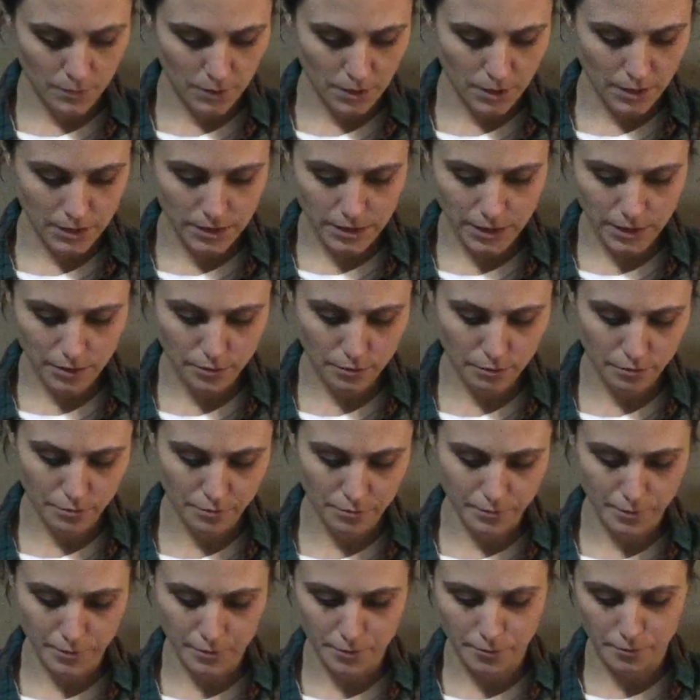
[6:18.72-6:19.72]
continue
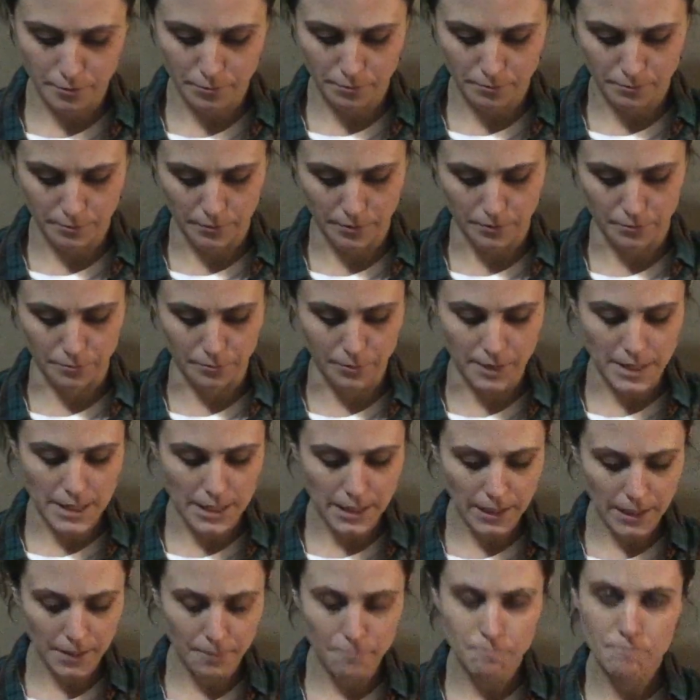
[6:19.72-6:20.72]
through the
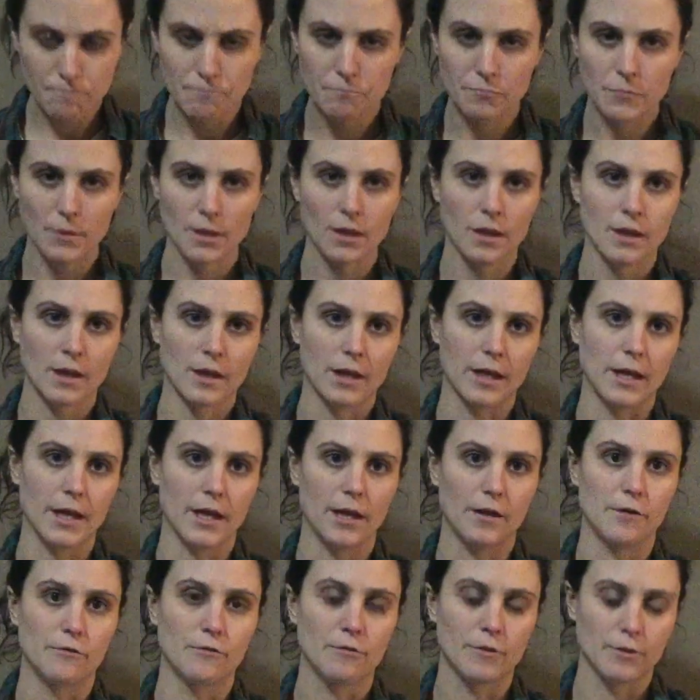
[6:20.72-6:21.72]
reading
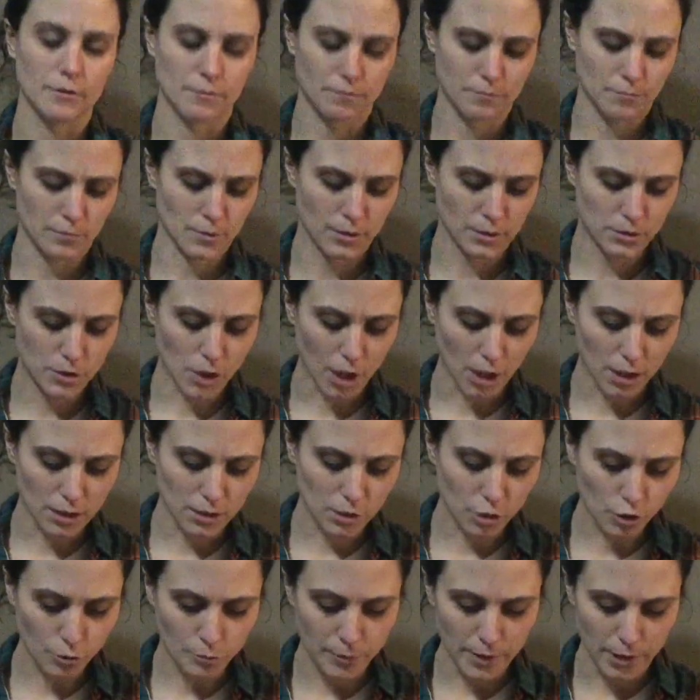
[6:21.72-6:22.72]
and talk a
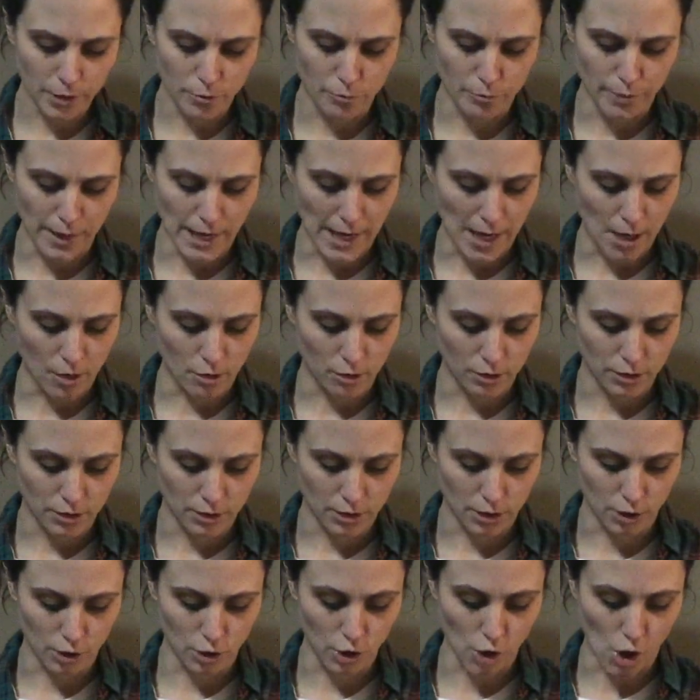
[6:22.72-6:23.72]
little bit about
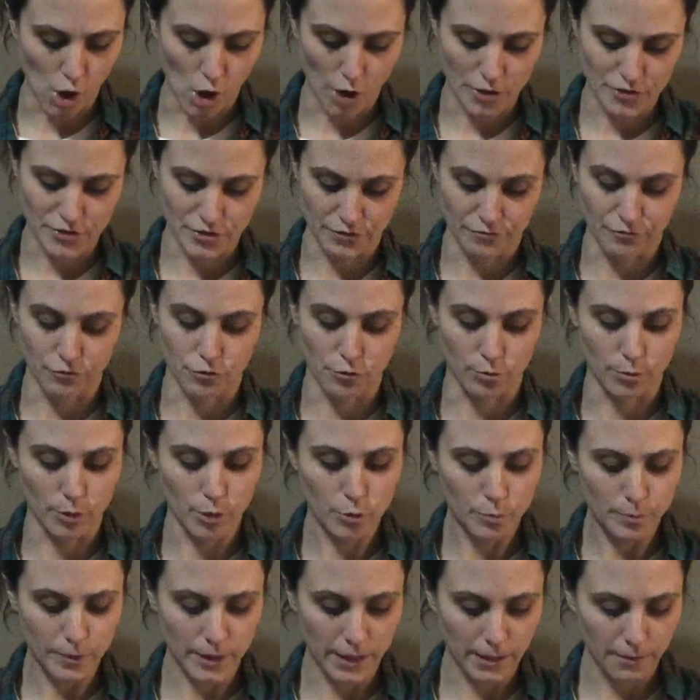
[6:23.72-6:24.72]
the laws of
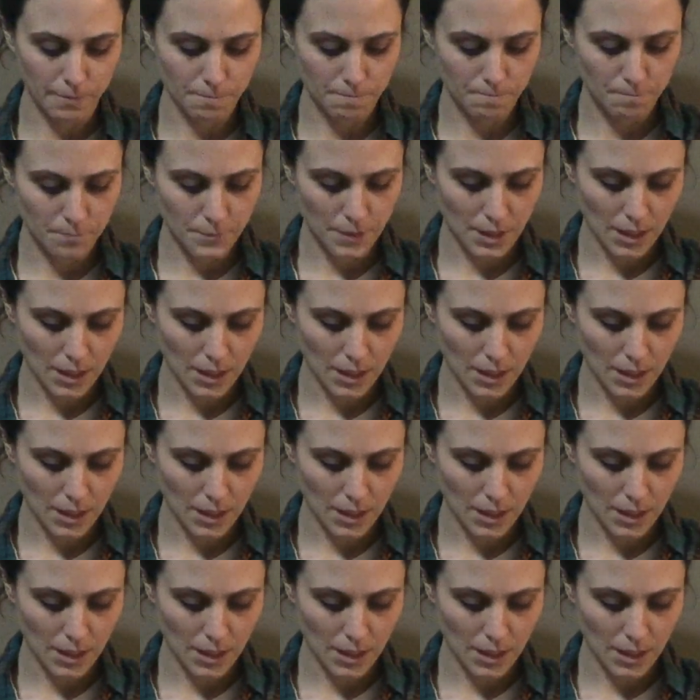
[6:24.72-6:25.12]
grouping